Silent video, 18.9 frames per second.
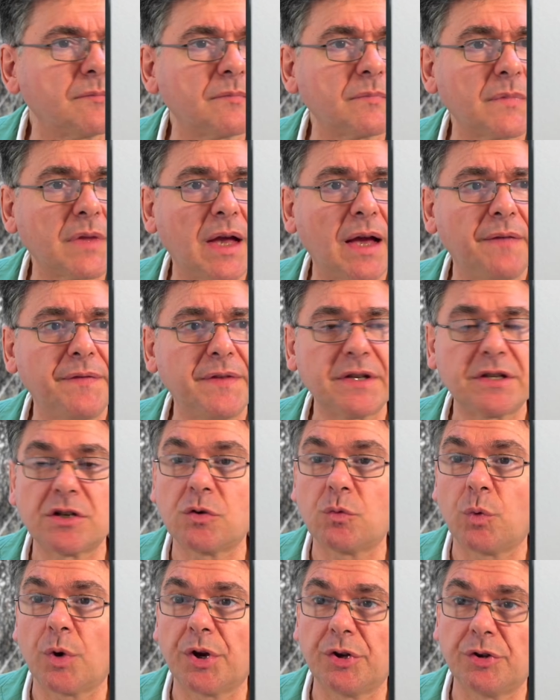And this is
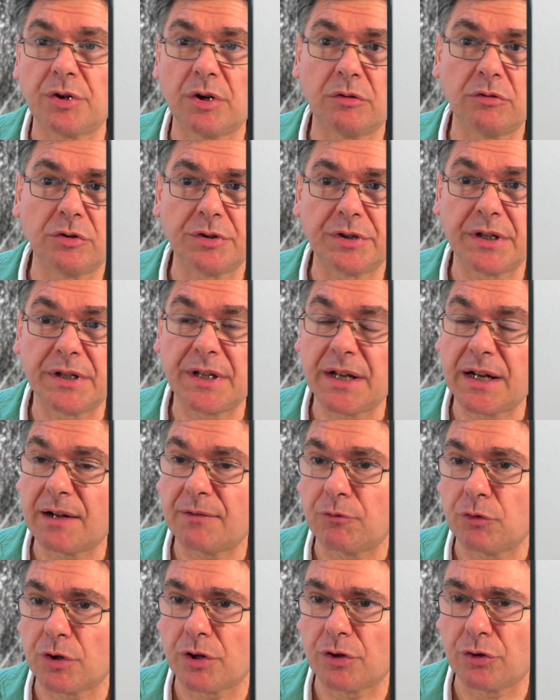where you download the data
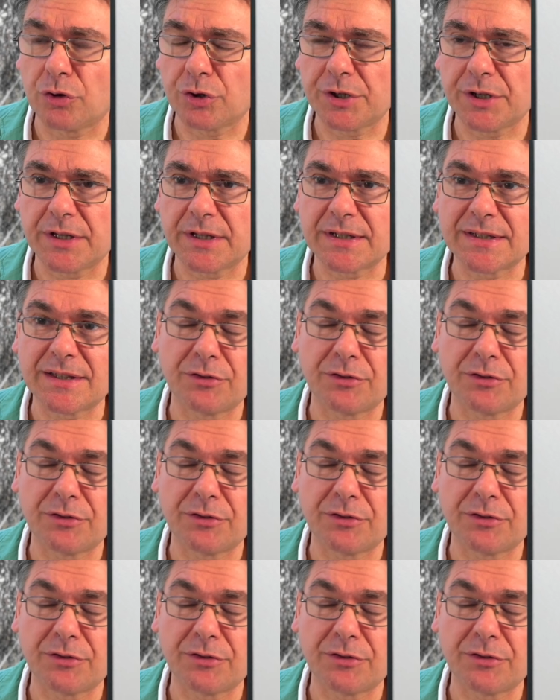for the third index.